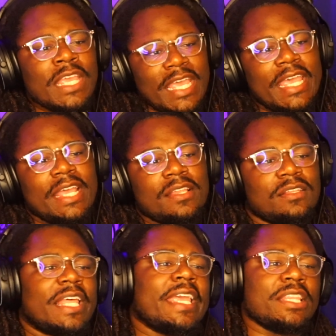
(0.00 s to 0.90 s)
And
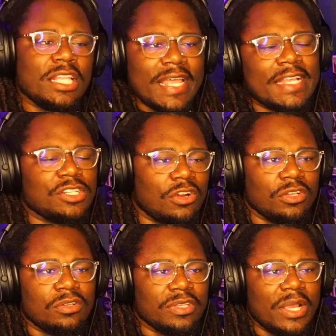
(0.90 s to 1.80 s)
like in the last
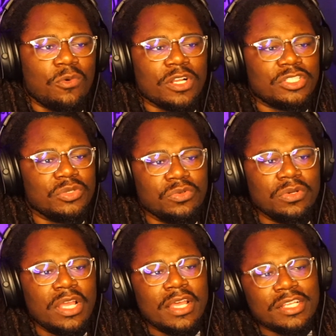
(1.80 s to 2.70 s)
article, they weren't too
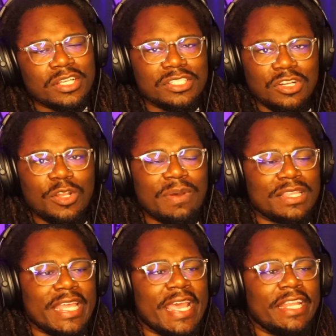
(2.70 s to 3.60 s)
concerned
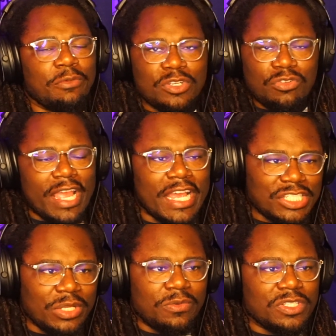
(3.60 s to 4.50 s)
about that. It would
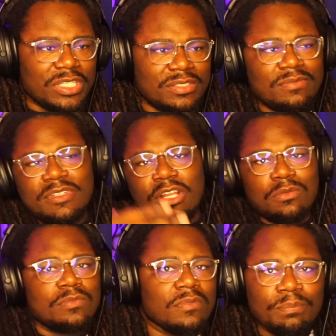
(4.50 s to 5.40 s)
crash. They would just,
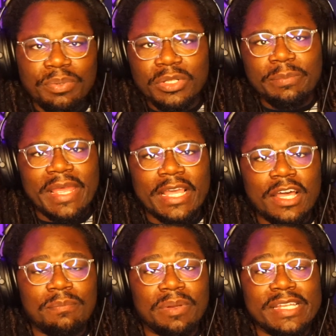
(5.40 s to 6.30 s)
boot it back
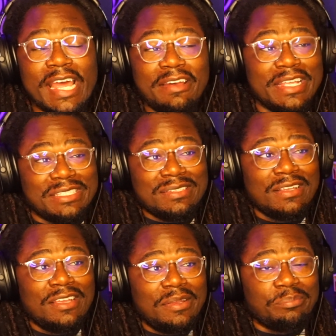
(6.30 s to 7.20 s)
up. But now it's
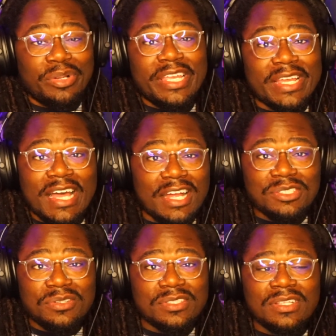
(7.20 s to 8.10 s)
bricking
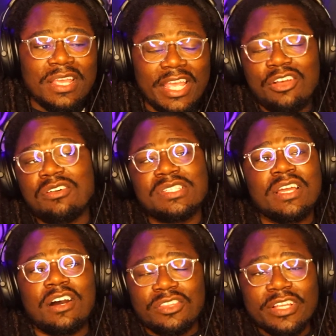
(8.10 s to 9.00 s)
consoles and causing
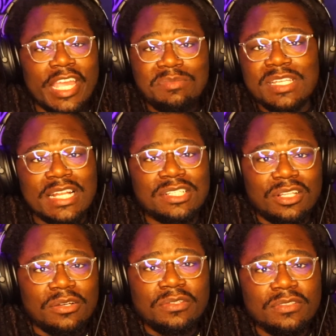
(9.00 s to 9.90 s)
other games not to
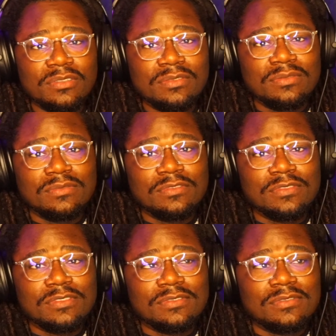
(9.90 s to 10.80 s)
load.
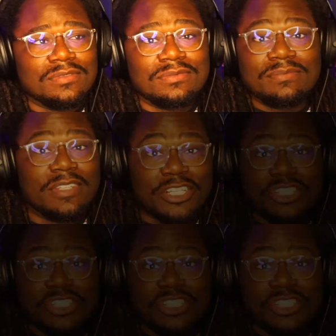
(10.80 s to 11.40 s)
Get